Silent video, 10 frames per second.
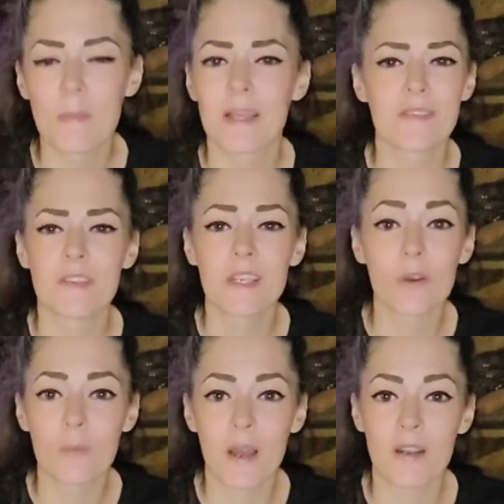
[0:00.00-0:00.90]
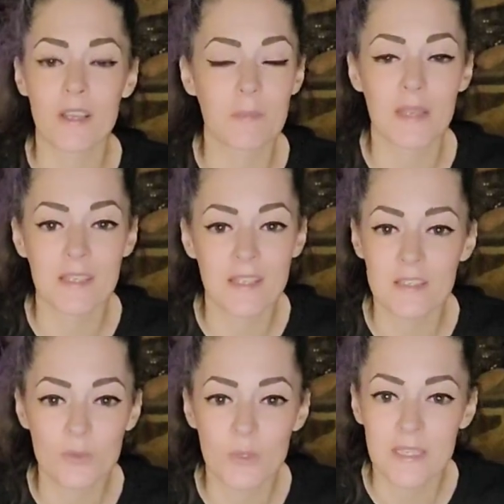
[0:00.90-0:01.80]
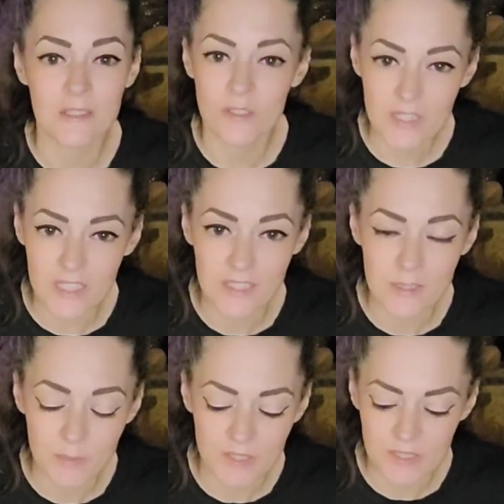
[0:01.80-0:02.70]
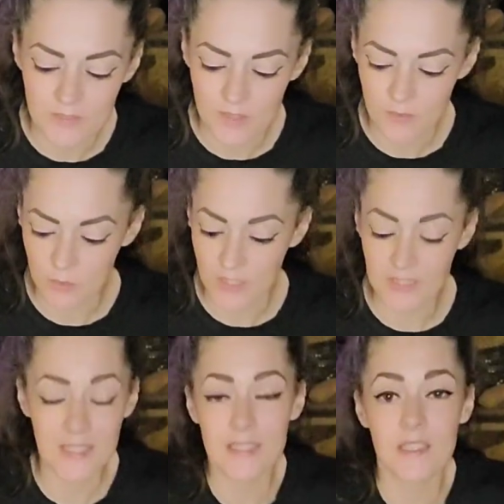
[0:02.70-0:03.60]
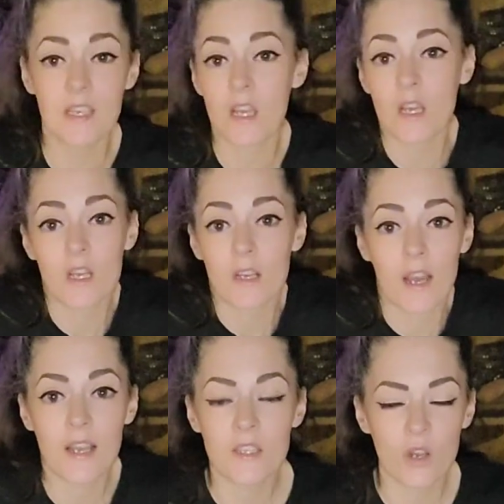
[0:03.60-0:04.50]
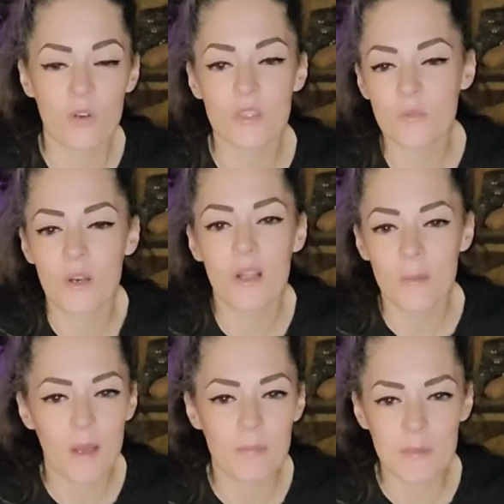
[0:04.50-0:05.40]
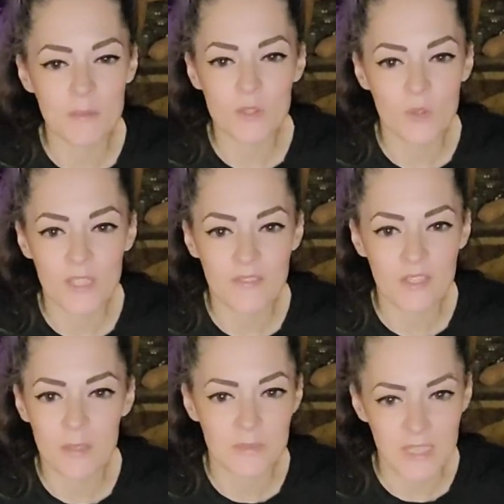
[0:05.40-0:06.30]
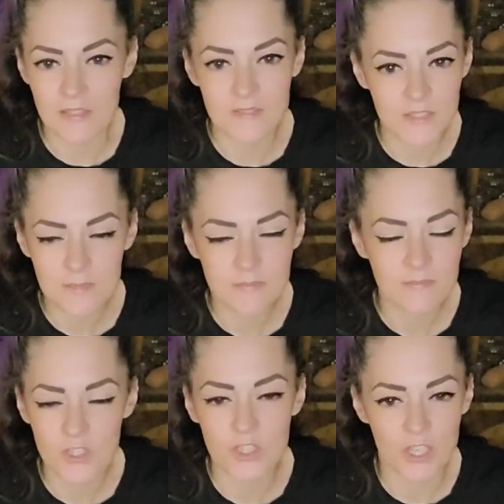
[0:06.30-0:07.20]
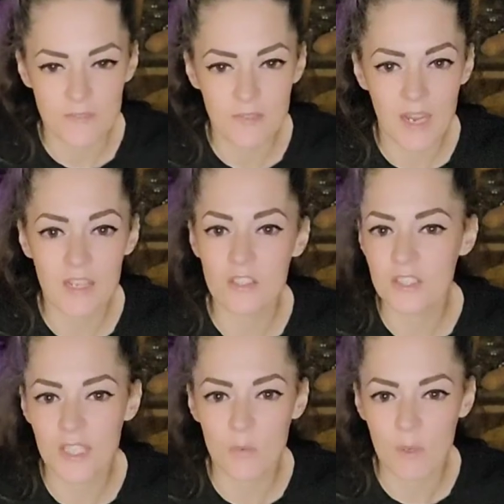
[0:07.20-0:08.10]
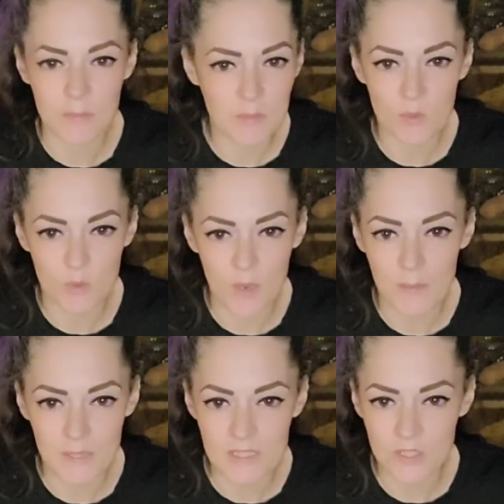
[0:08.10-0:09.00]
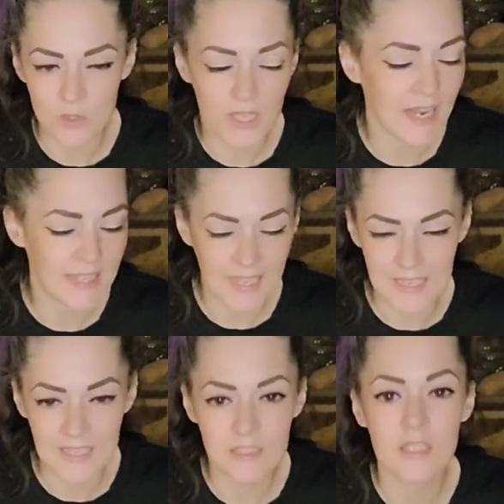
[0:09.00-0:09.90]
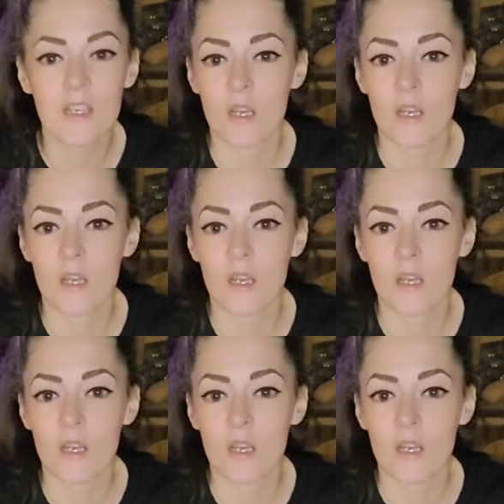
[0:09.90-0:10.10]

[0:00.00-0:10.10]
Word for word: I'll make a video about it and make it into a learning experience for everyone. And then, you know, because we're all about people doing it for themselves, for sure. I understand why people would want me to do it, I get it